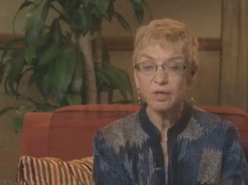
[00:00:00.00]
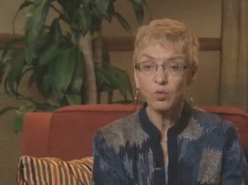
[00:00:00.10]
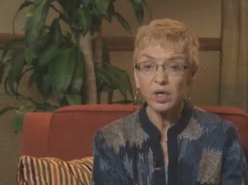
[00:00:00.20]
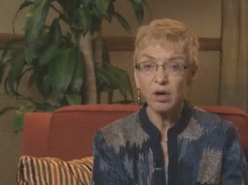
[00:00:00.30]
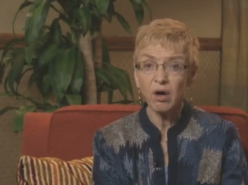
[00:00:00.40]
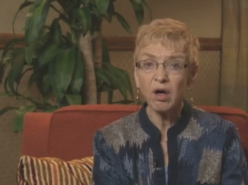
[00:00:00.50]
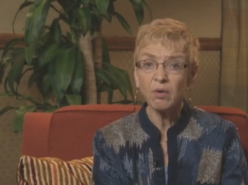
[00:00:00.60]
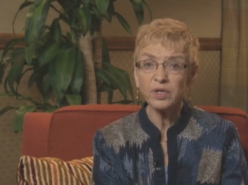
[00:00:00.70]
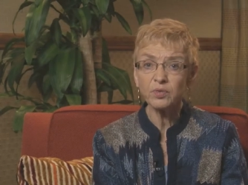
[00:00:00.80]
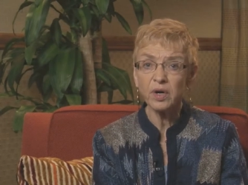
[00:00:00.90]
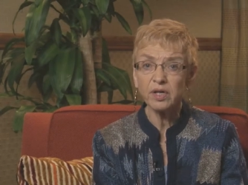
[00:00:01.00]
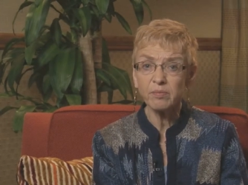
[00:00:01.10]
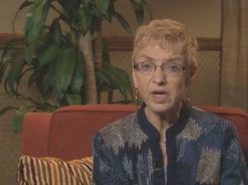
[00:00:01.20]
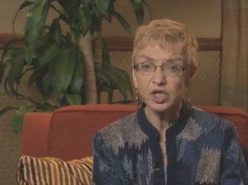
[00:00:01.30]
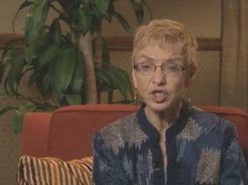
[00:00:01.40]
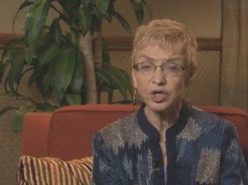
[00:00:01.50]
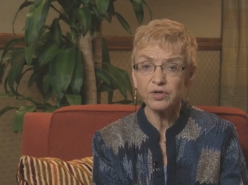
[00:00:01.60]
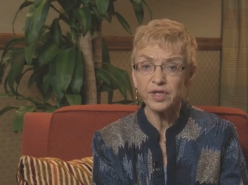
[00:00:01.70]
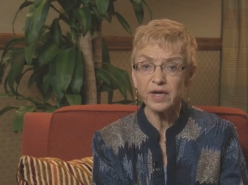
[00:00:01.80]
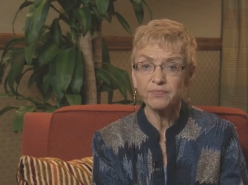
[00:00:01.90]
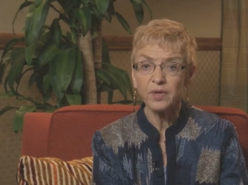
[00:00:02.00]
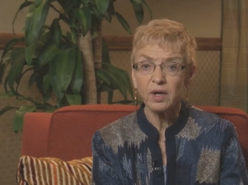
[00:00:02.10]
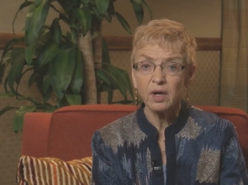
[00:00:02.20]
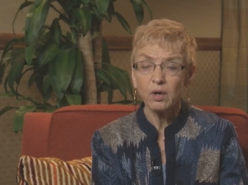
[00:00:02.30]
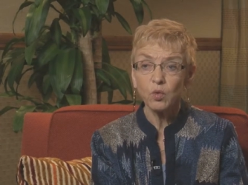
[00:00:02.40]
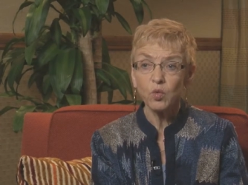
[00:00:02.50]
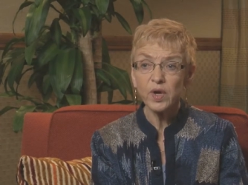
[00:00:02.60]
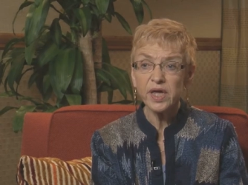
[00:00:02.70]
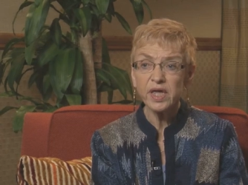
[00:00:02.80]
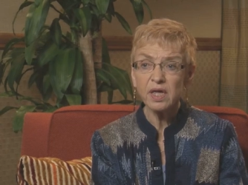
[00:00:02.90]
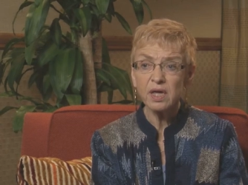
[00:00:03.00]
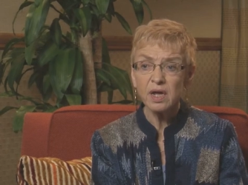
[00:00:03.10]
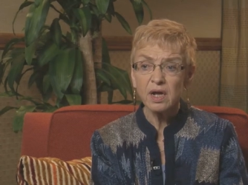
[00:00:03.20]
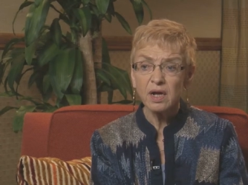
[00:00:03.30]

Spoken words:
We always want to make sure that we,